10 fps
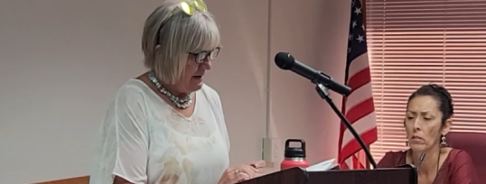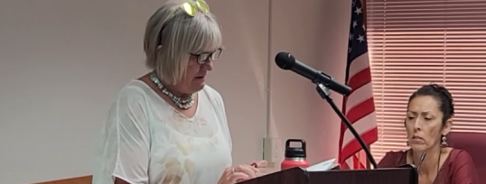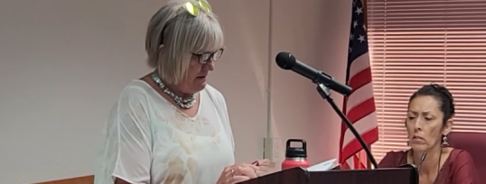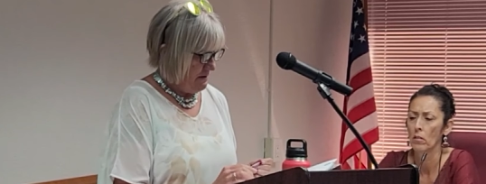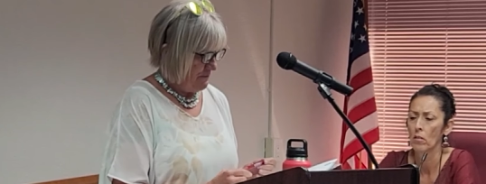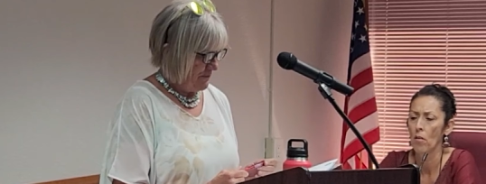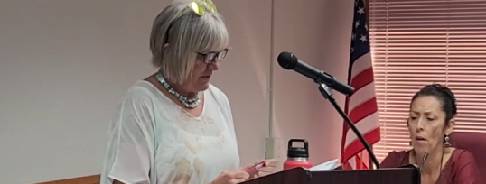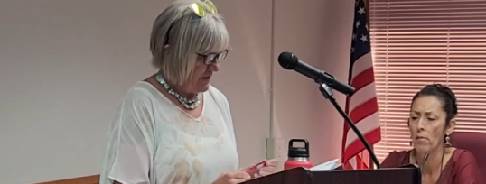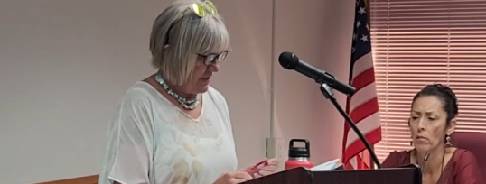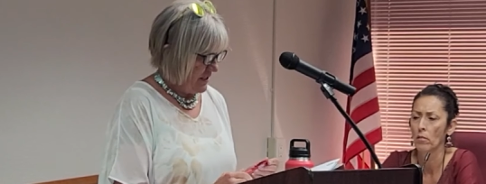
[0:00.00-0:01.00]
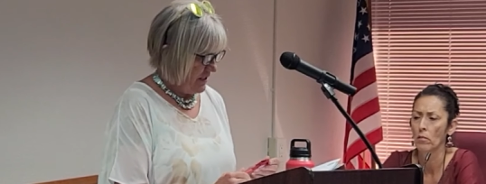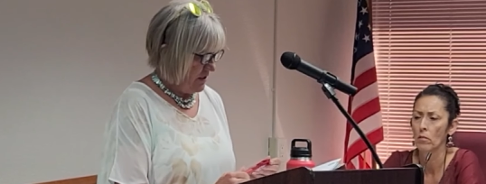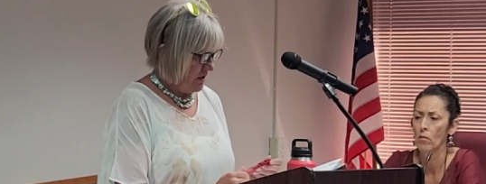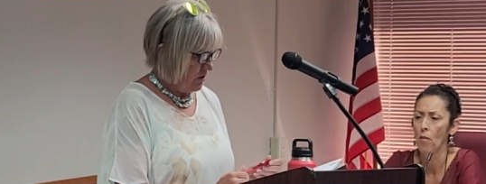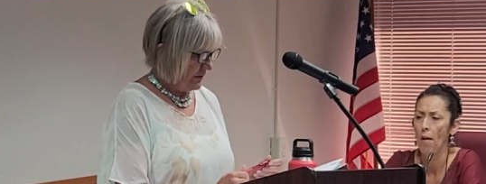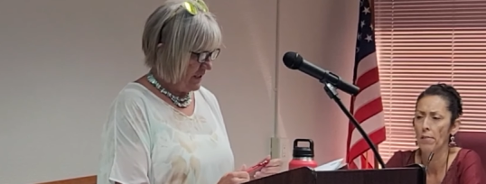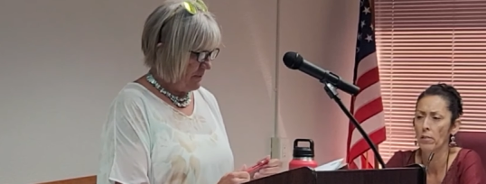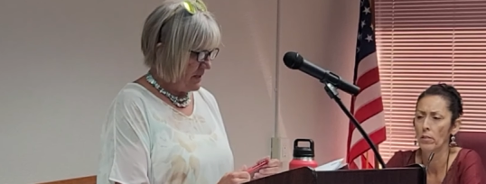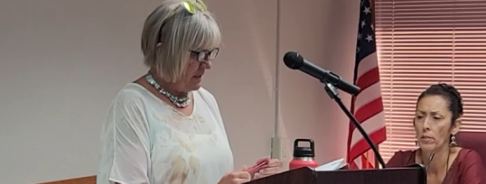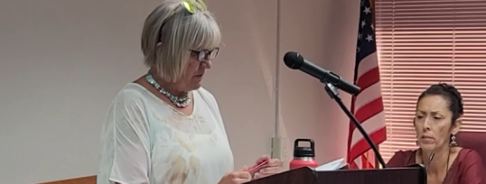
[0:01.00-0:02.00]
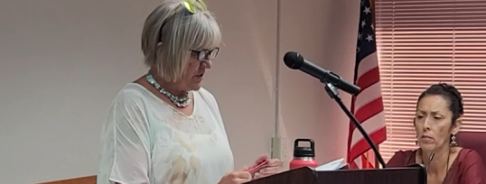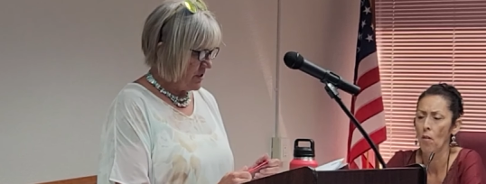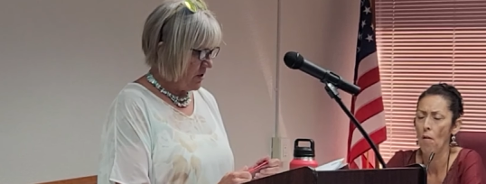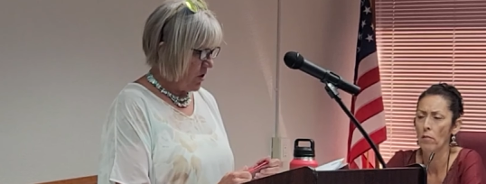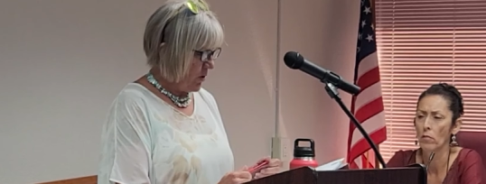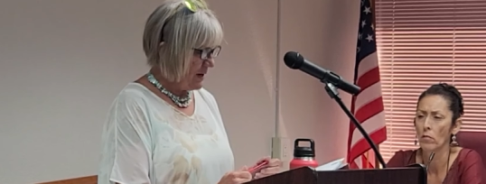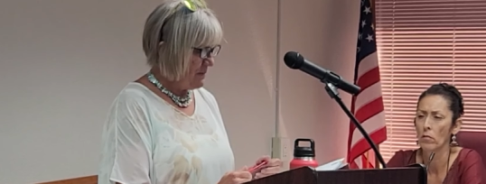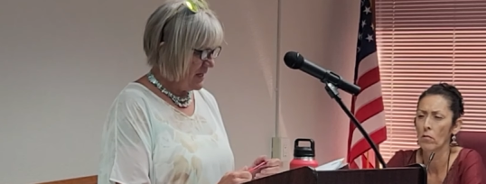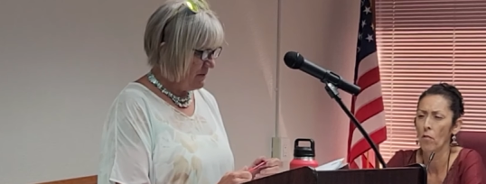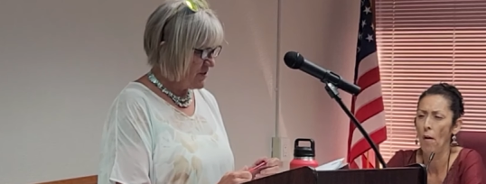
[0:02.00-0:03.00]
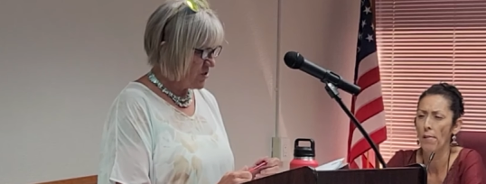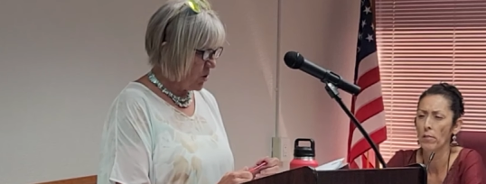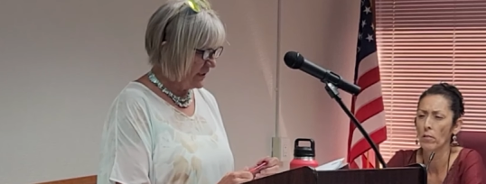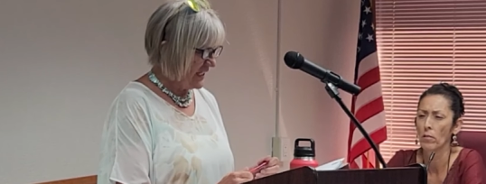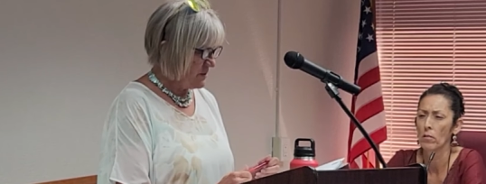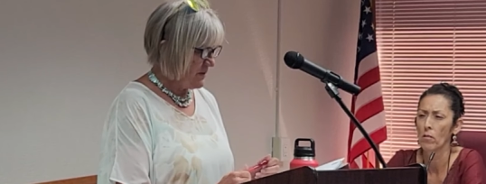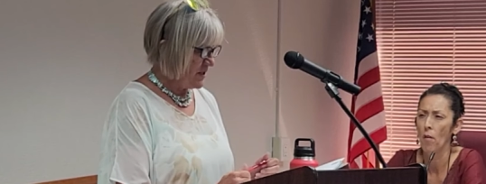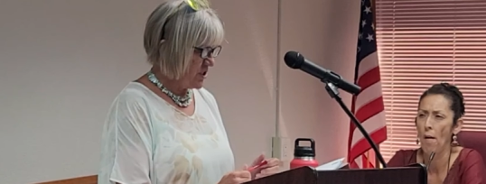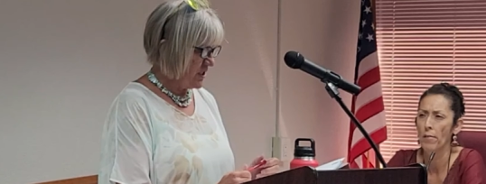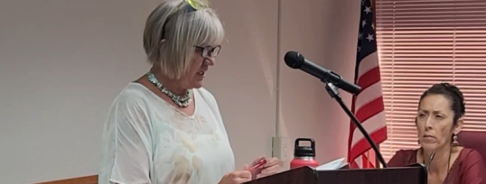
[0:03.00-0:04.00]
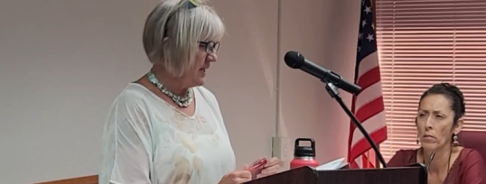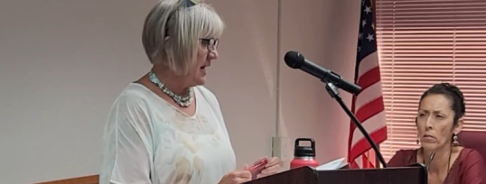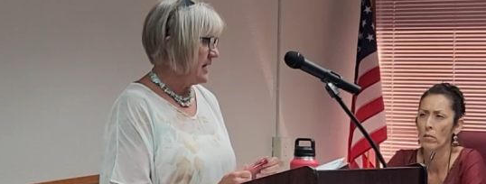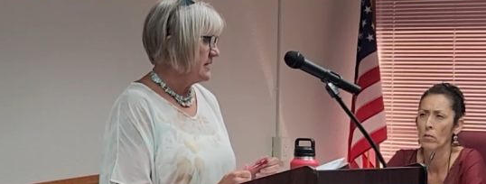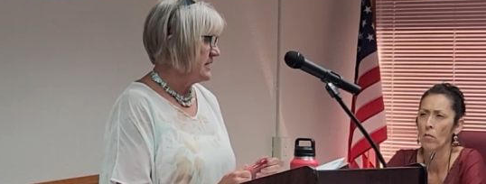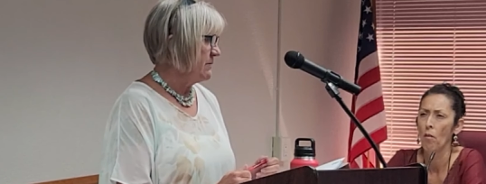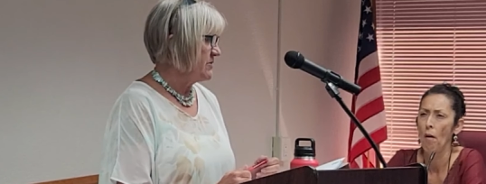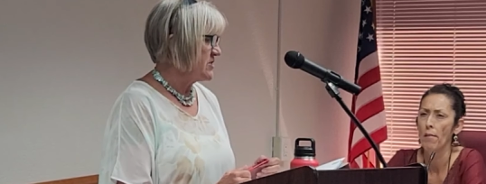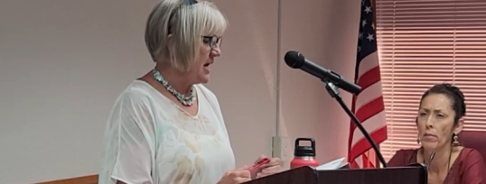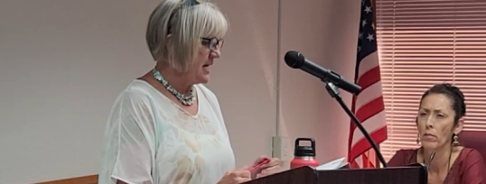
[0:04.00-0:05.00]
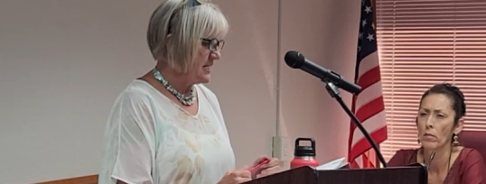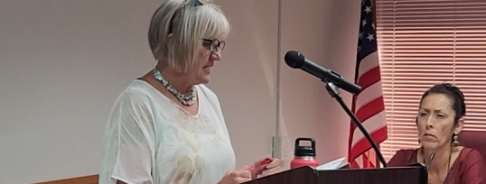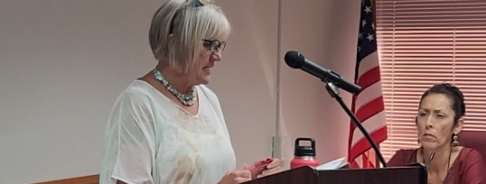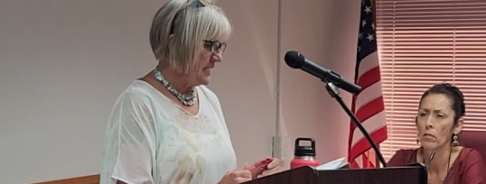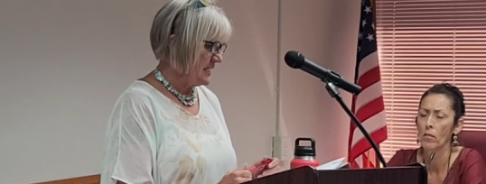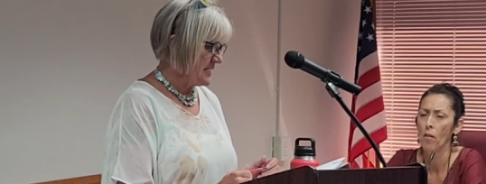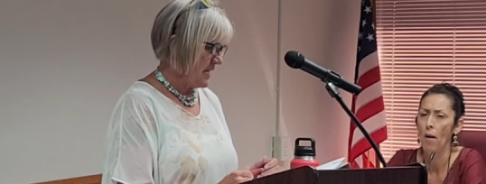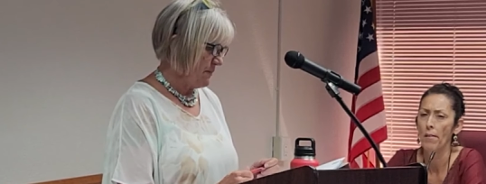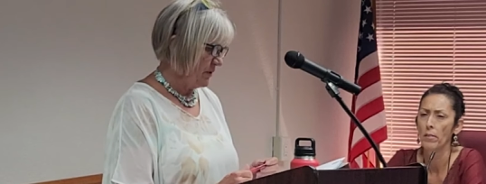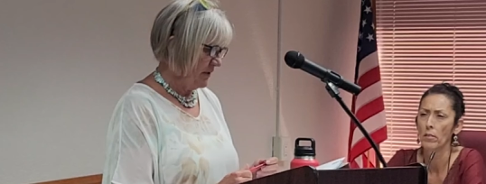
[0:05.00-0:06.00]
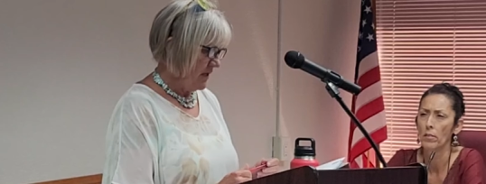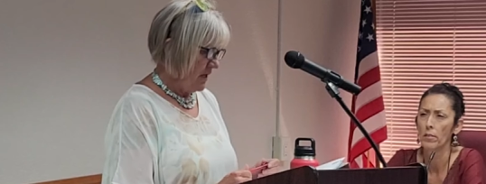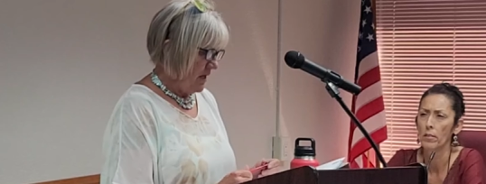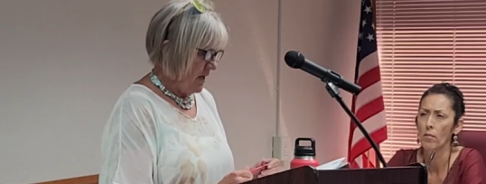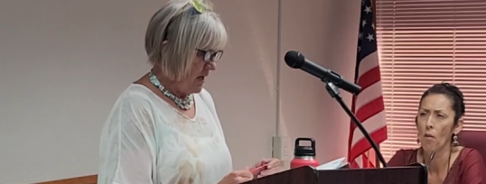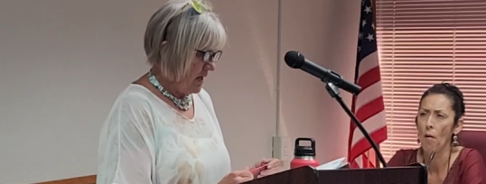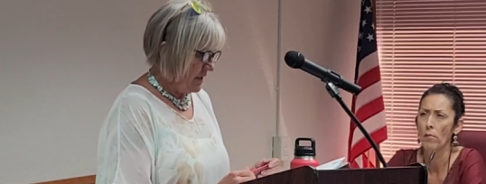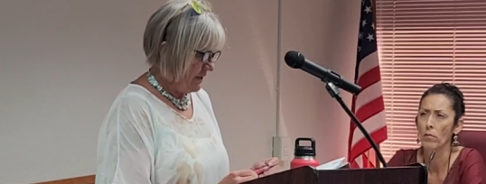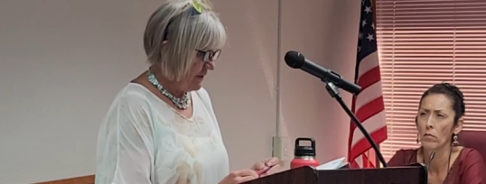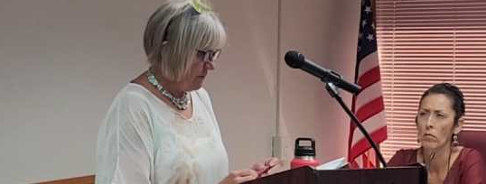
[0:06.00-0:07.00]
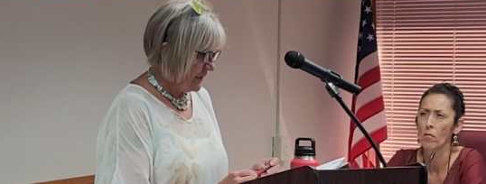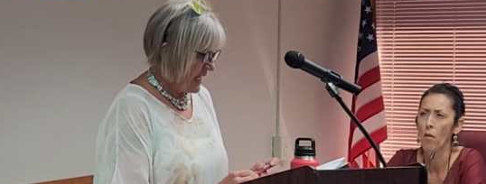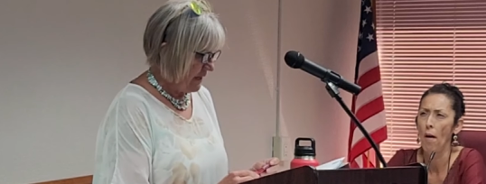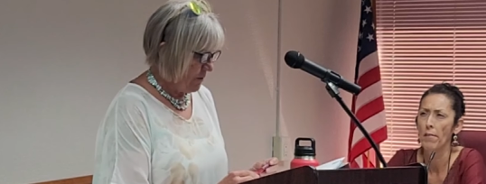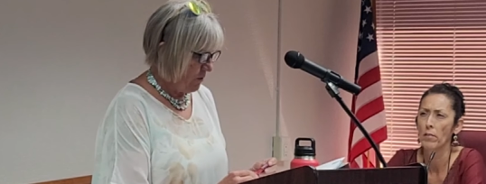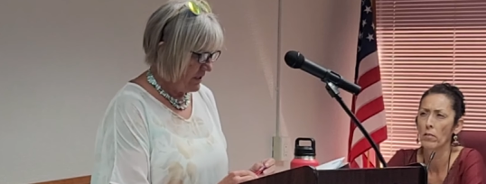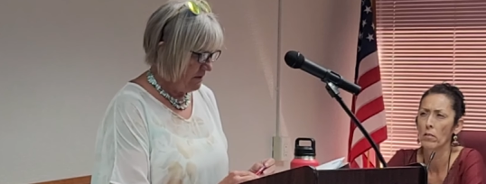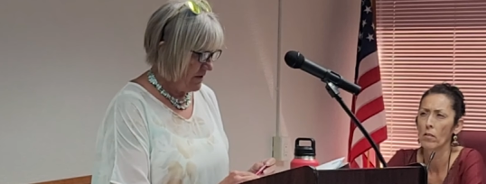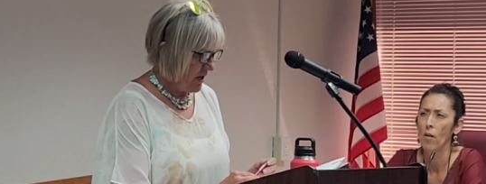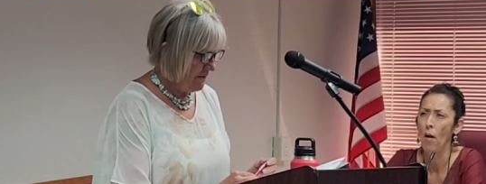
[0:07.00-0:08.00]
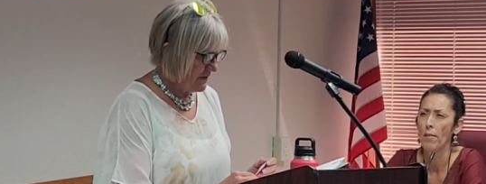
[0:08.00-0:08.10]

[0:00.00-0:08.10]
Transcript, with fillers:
Speaker 1: Um, the old AP, which is OAP, which is old age pension, and A&D, which is aid to needy disabled. Uh, nothing really out of the ordinary on